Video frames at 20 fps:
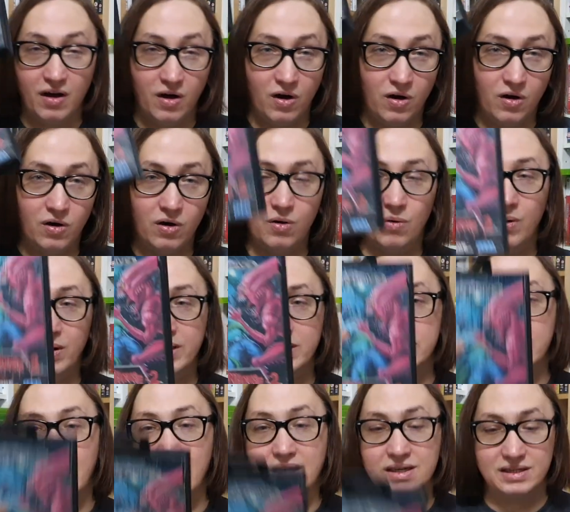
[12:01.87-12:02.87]
always
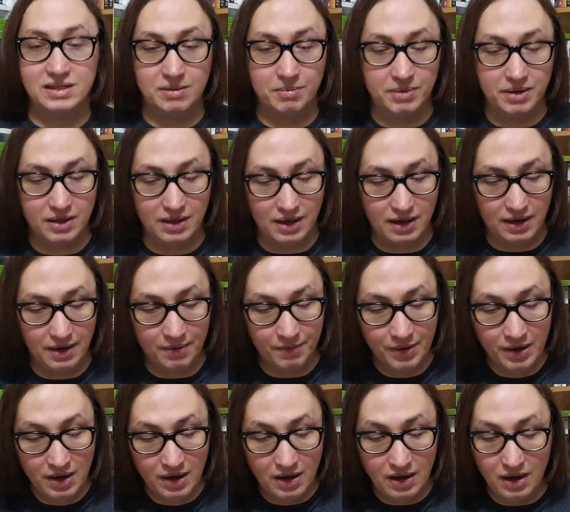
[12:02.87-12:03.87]
has to be there.
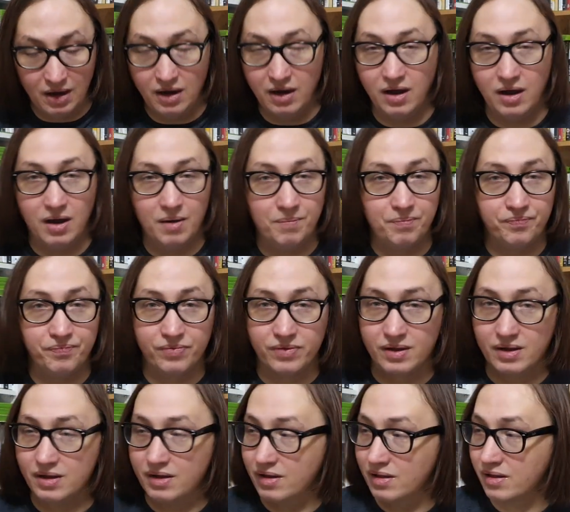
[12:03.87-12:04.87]

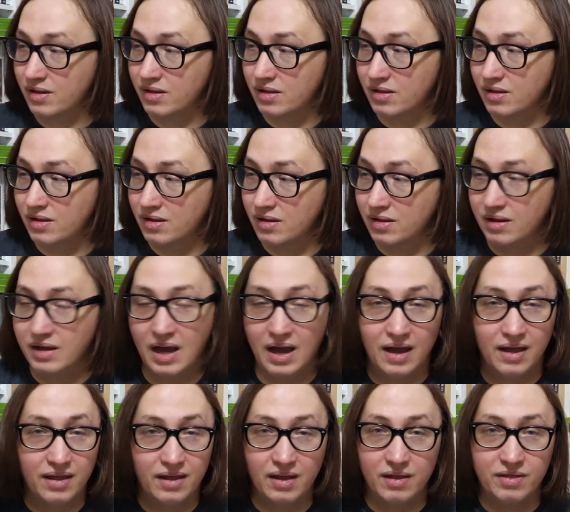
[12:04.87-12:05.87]
Yeah,
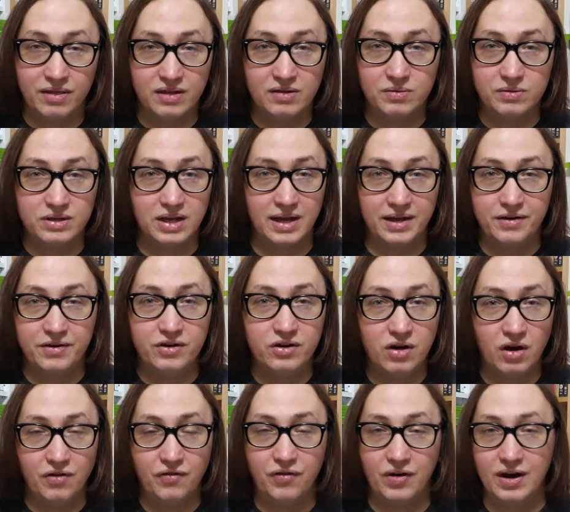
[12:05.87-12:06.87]
this was like
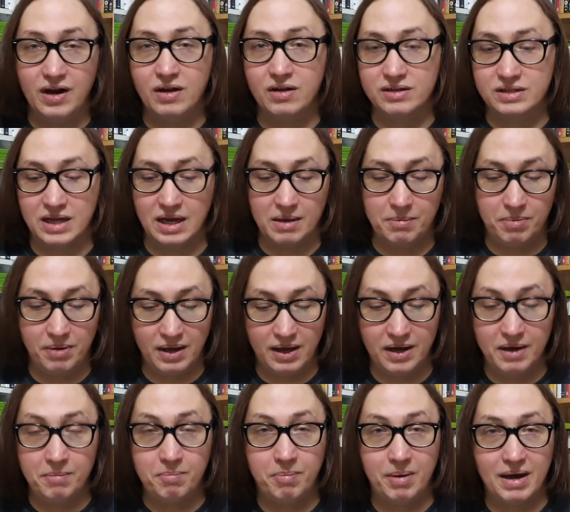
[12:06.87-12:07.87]
nothing else that I
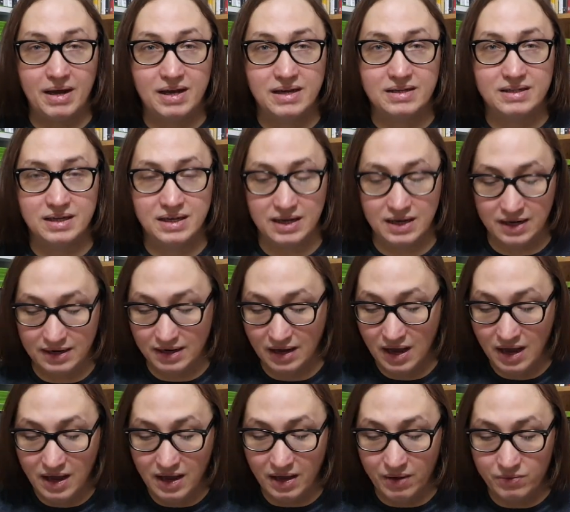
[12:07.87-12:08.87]
played back as a kid.
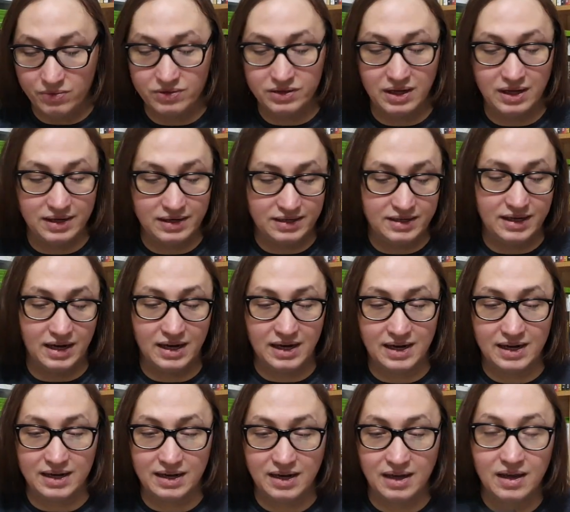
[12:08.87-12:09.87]
It was like
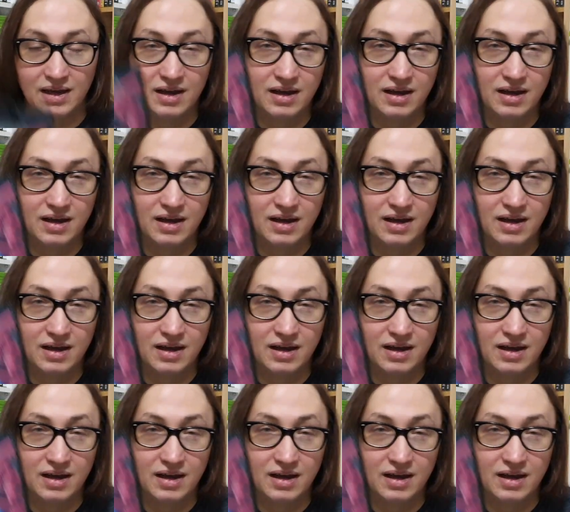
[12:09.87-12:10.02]
dark,